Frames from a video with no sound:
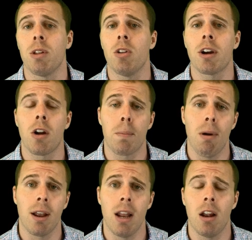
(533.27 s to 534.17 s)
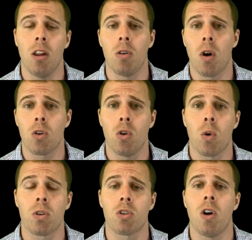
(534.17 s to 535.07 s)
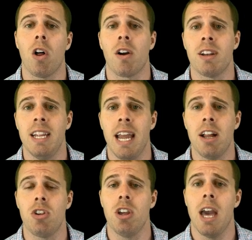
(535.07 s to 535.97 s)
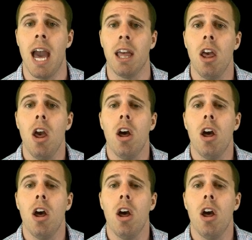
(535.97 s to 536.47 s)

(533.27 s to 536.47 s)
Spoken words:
We look at our pregnenolone, our cortisol, our DHEA,